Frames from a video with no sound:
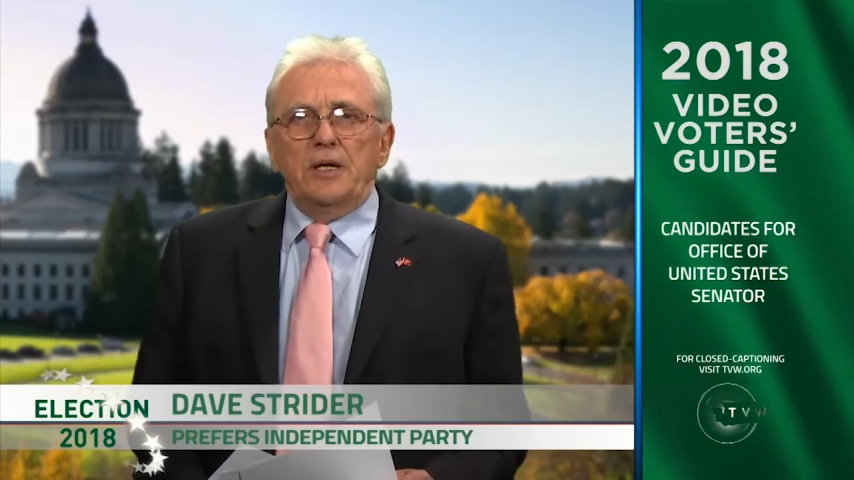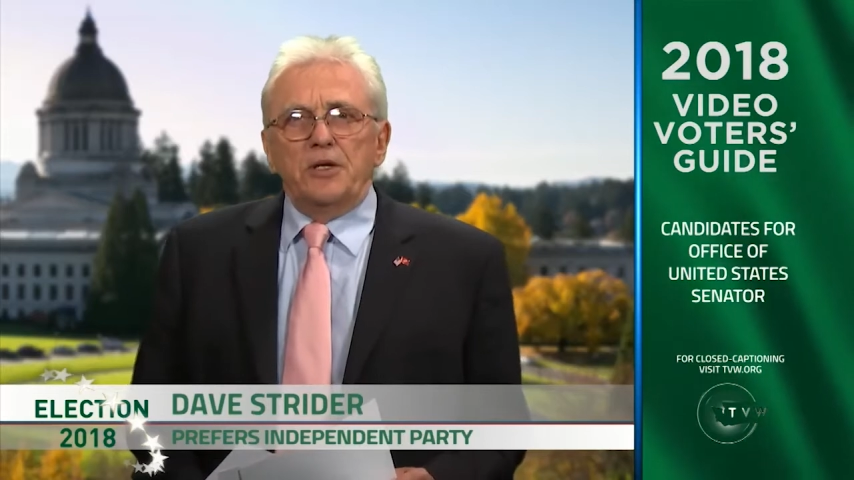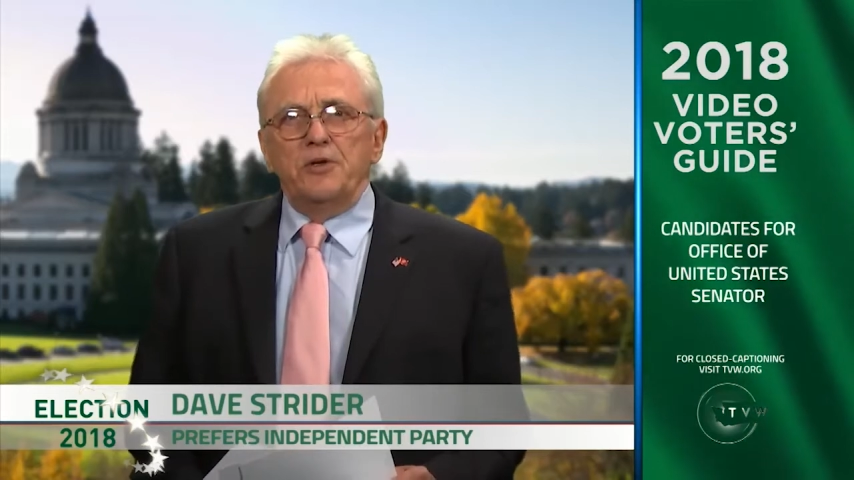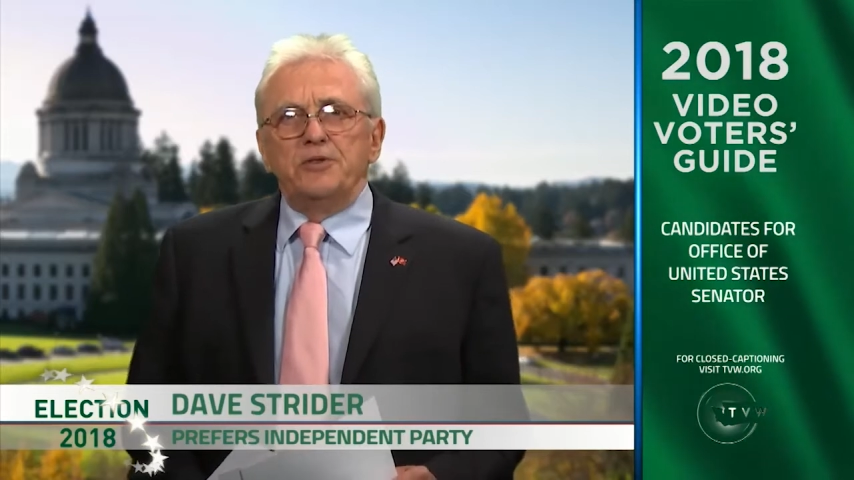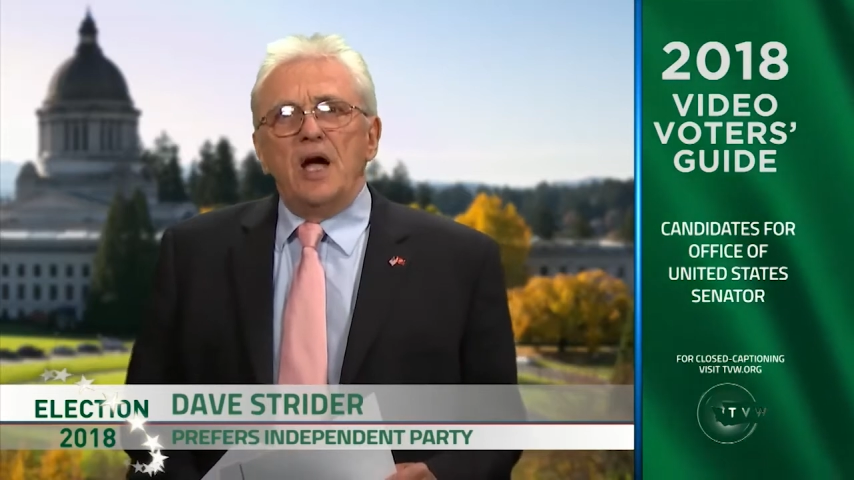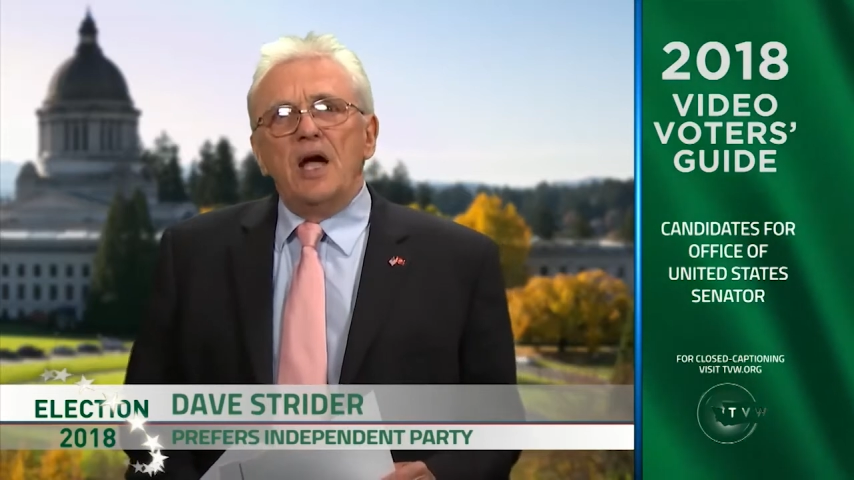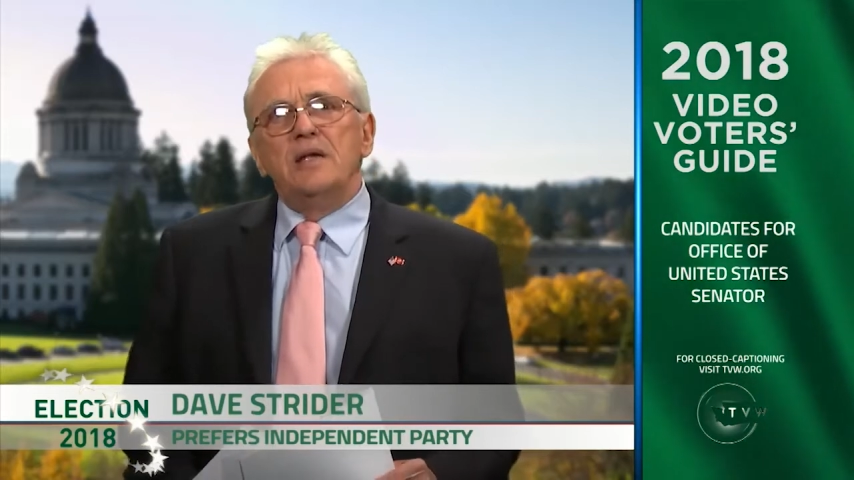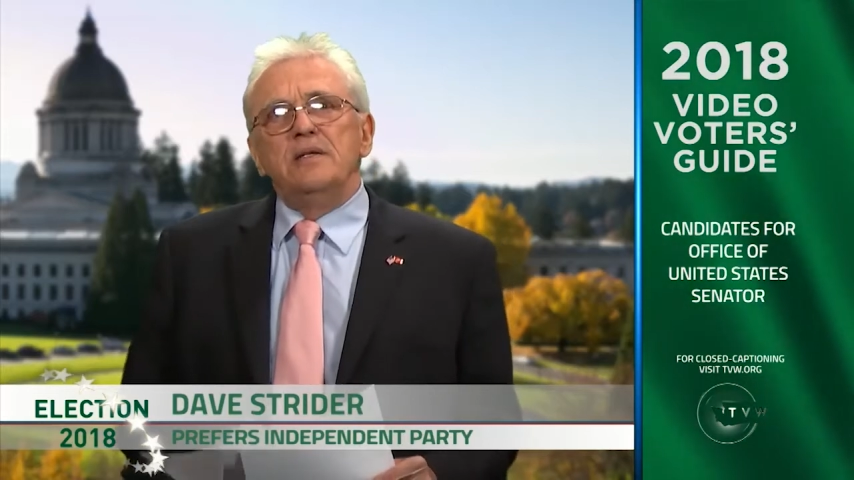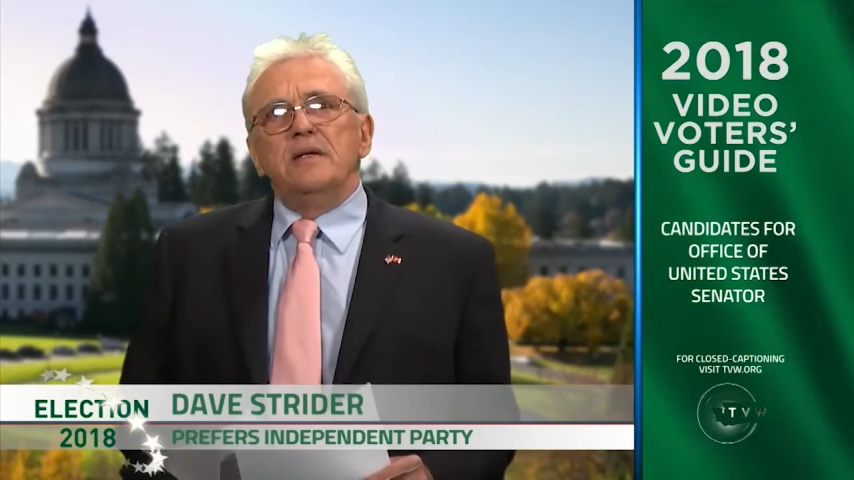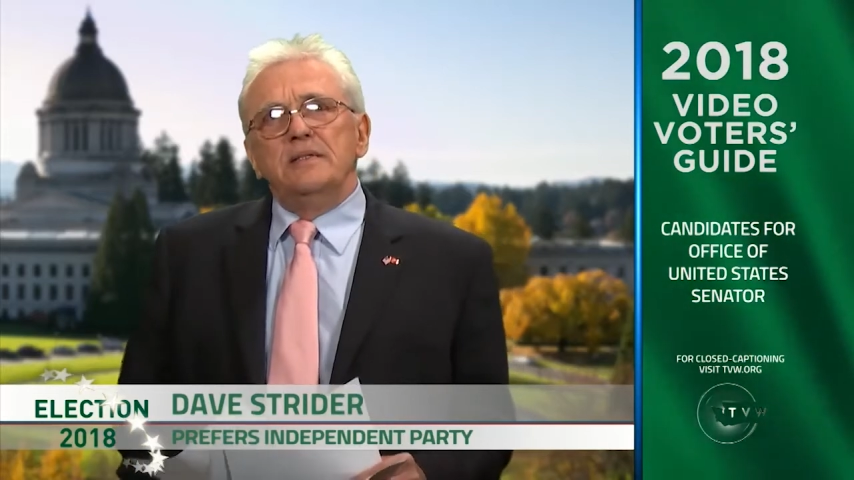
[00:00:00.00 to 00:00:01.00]
You're
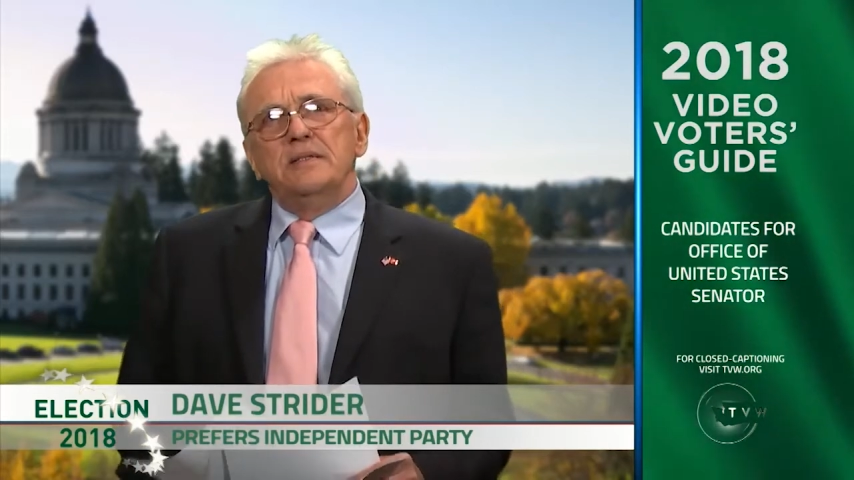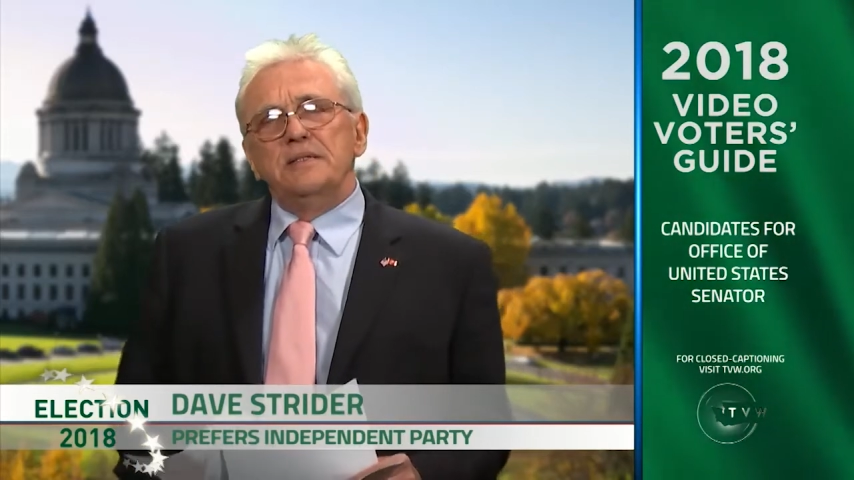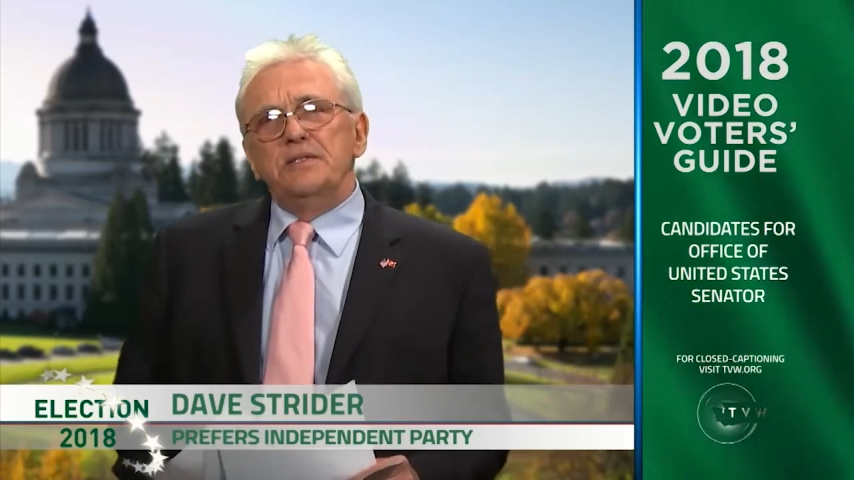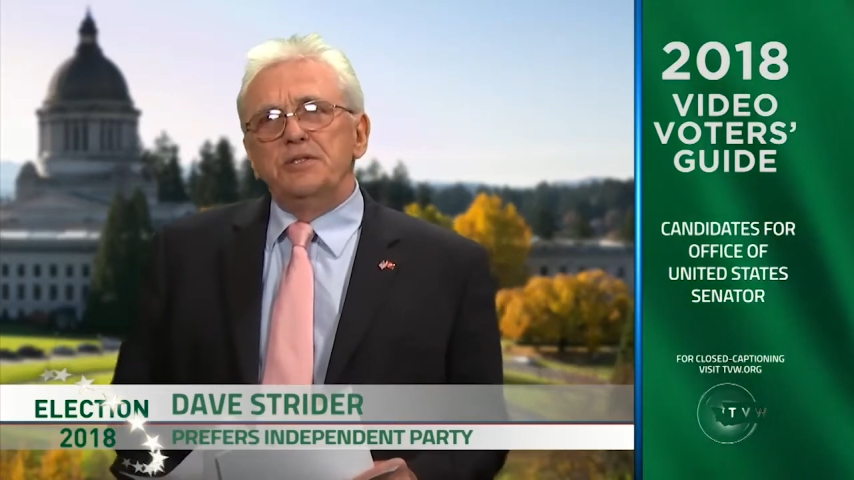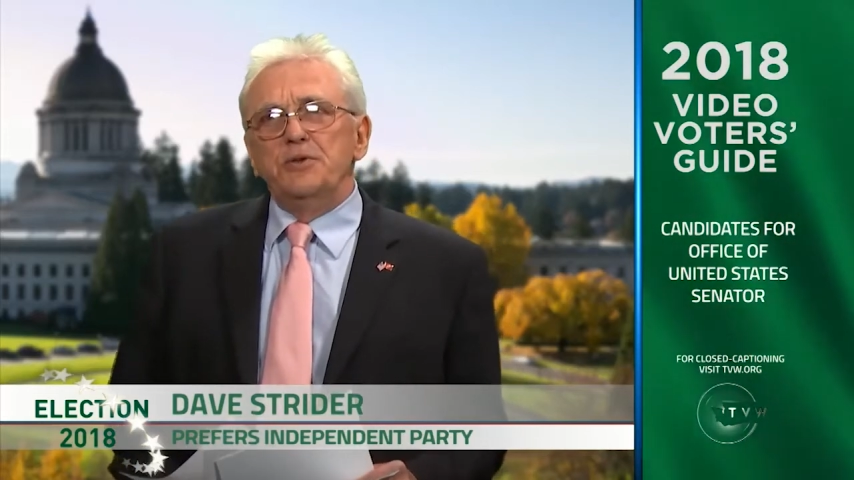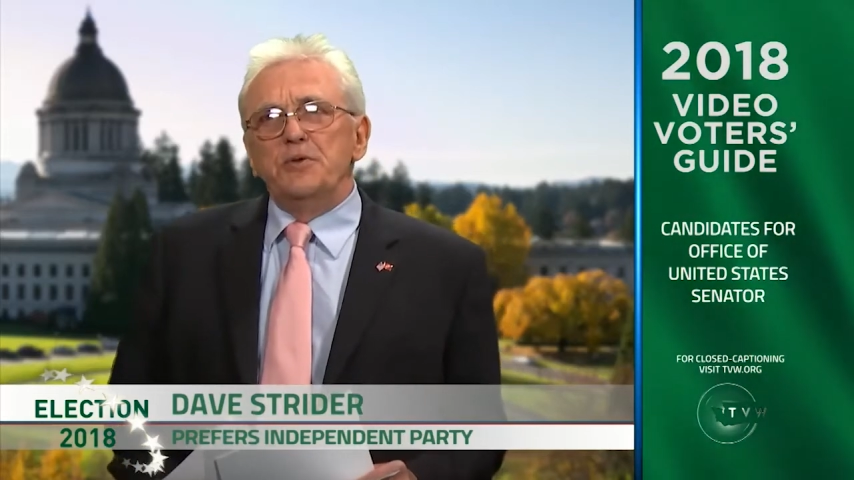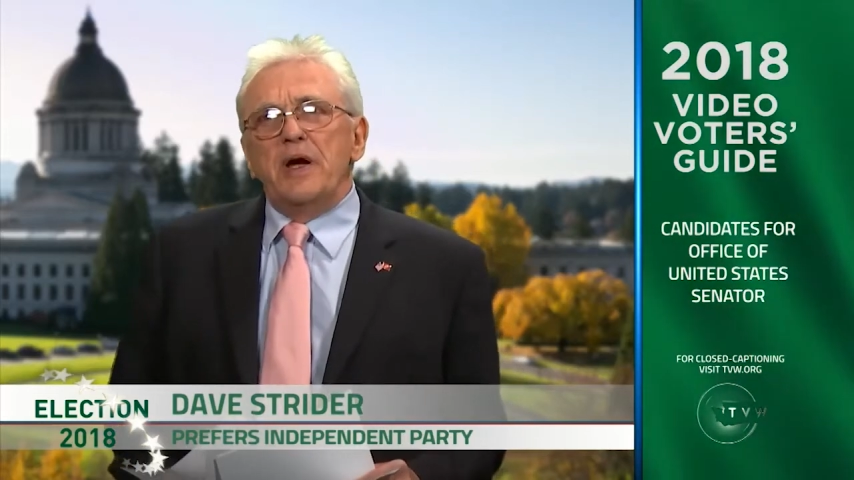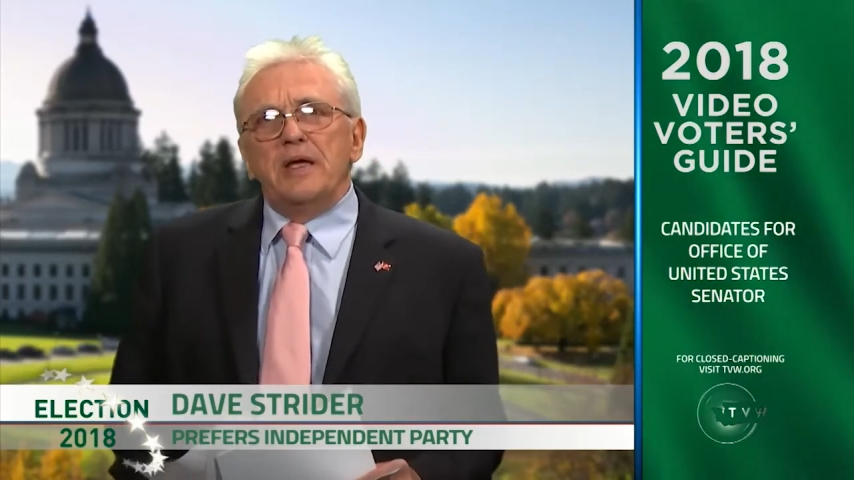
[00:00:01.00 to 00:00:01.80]
tied to